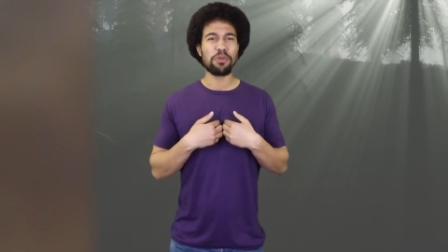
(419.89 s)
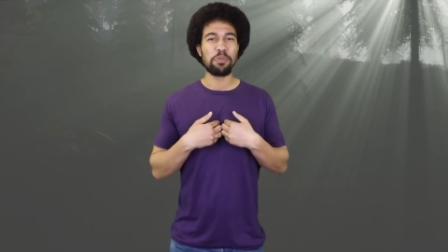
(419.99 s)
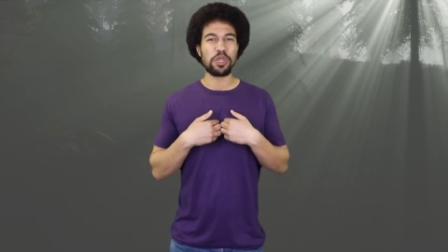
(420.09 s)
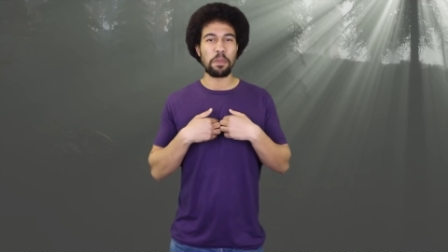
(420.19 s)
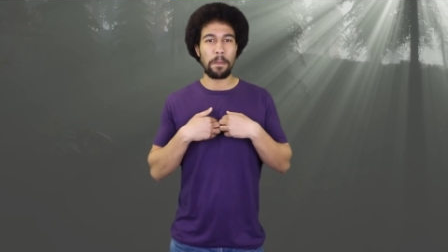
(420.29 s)

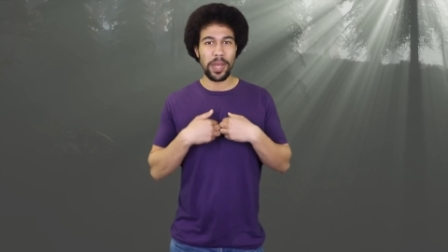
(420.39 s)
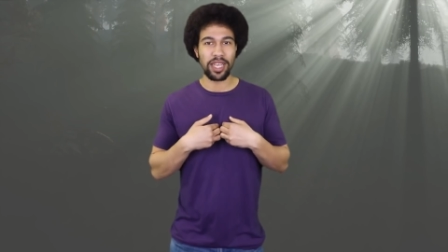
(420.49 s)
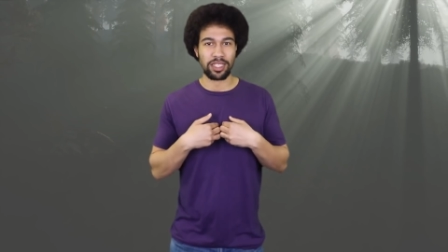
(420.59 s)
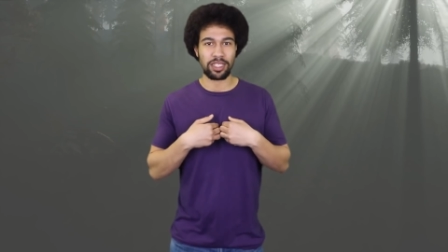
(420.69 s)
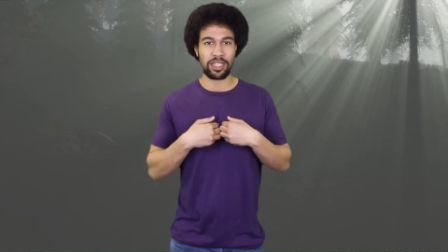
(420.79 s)
would be
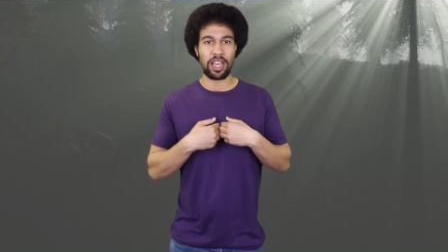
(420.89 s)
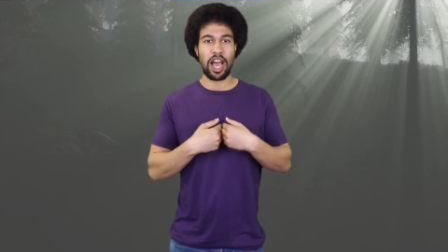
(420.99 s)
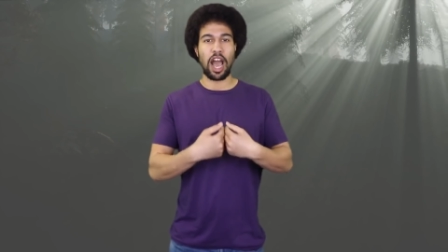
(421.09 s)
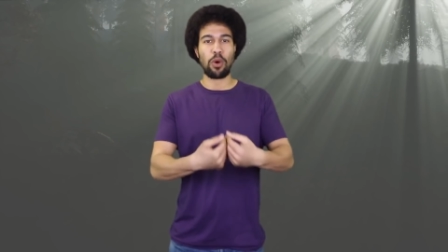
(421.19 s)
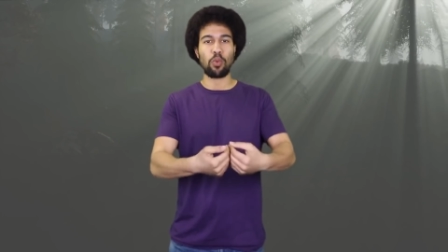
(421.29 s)
pissed.
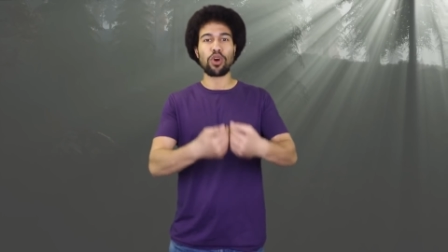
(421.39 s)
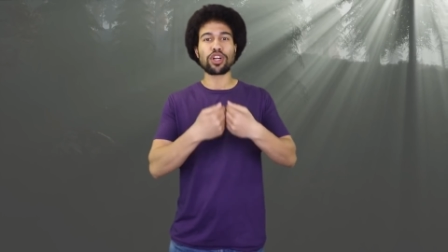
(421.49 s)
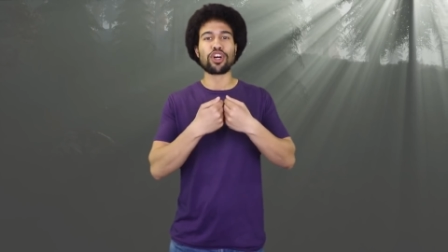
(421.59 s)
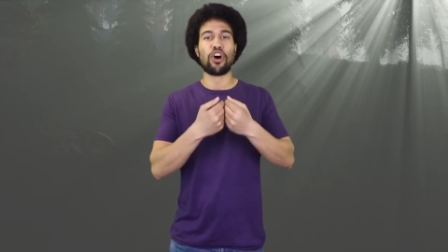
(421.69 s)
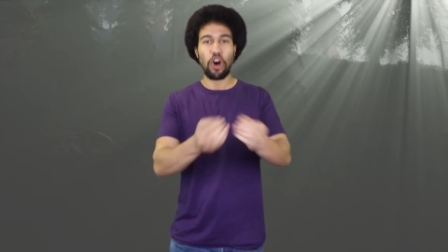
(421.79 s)
I
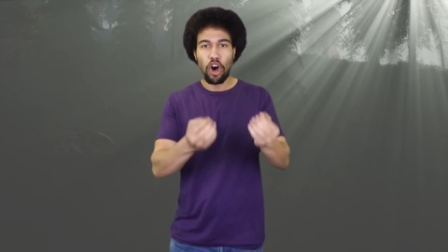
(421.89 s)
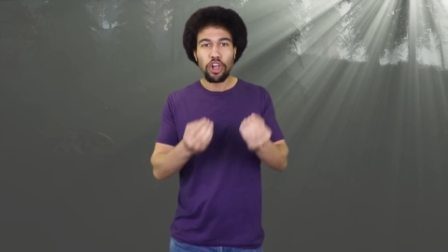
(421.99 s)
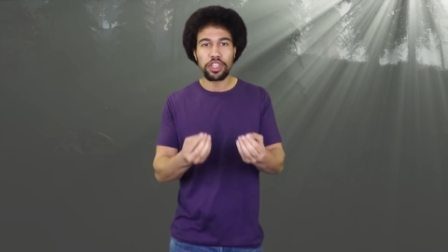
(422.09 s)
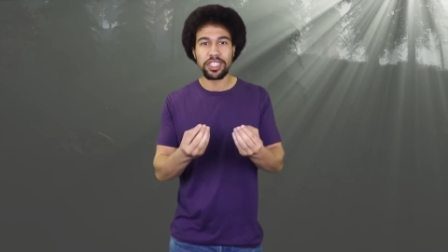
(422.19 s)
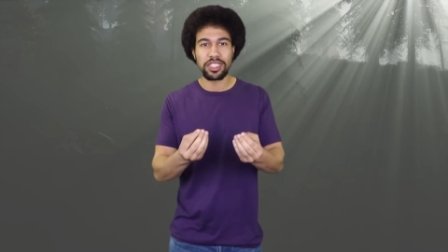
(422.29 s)
work
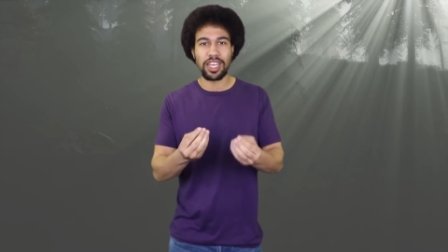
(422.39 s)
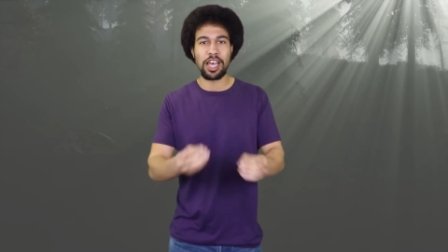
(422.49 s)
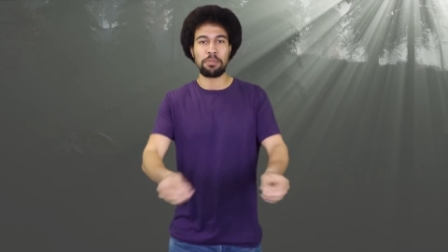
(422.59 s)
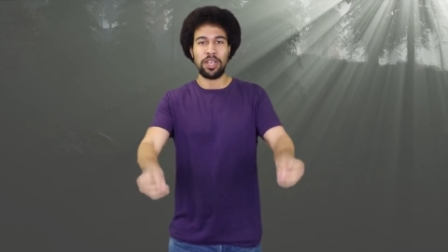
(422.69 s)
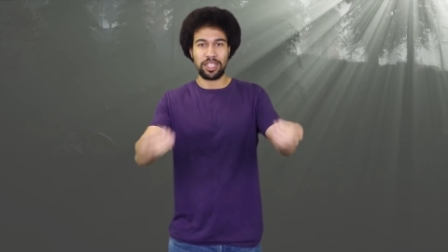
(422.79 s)
all this
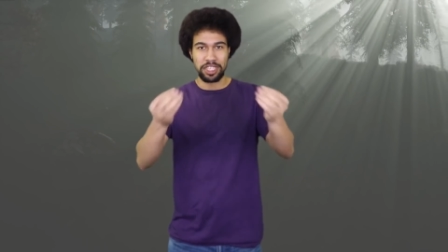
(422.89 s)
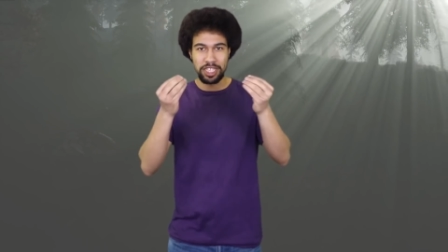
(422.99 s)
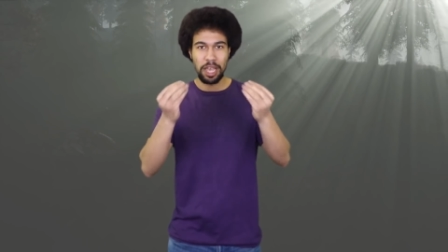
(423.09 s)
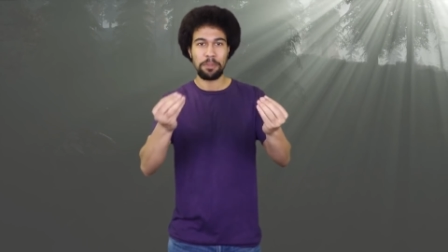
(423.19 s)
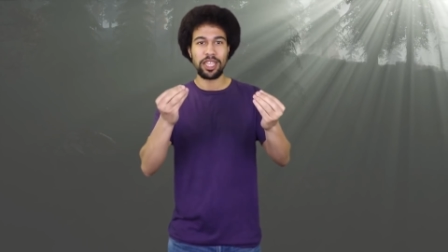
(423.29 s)
time to
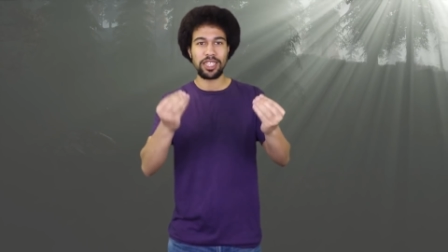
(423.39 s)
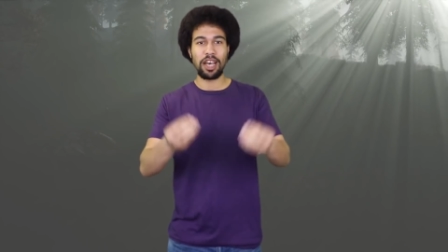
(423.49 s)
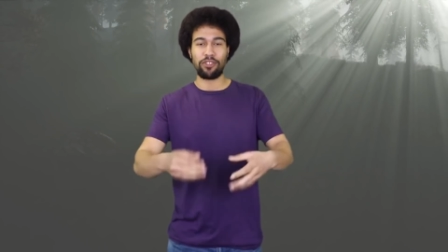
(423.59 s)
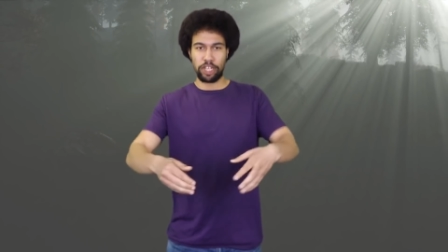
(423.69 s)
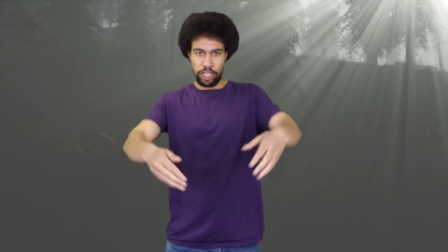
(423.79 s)
summon the
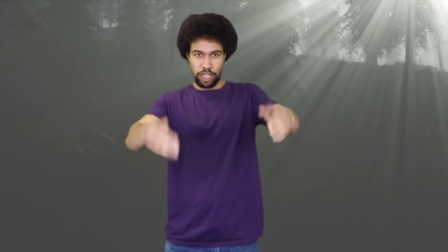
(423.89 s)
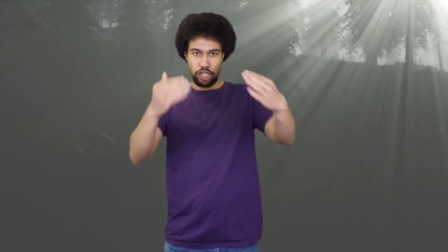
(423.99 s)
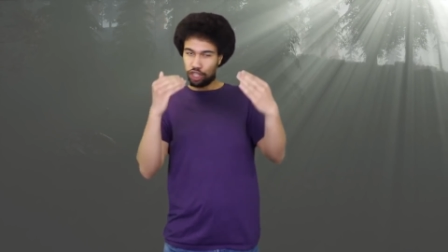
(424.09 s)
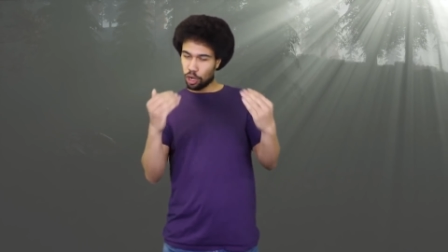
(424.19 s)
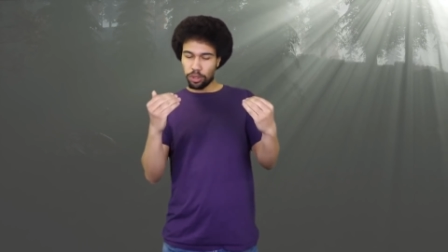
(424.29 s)
devil. He
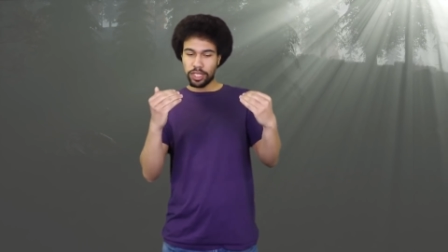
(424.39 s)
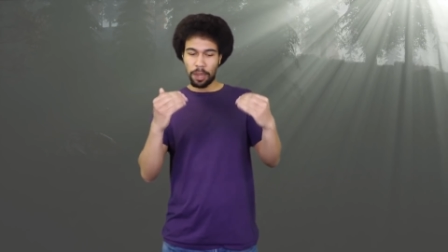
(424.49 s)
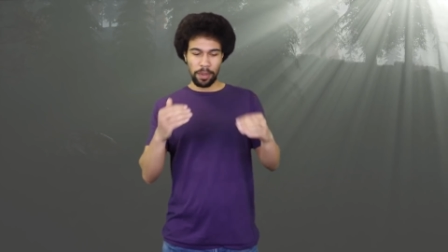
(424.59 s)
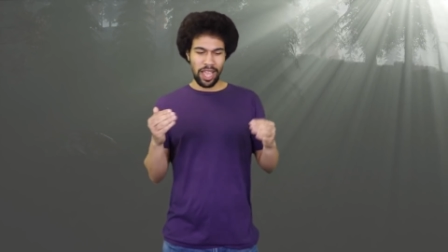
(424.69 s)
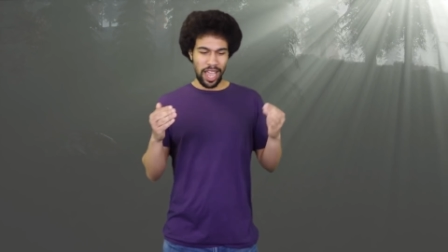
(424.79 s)
shows up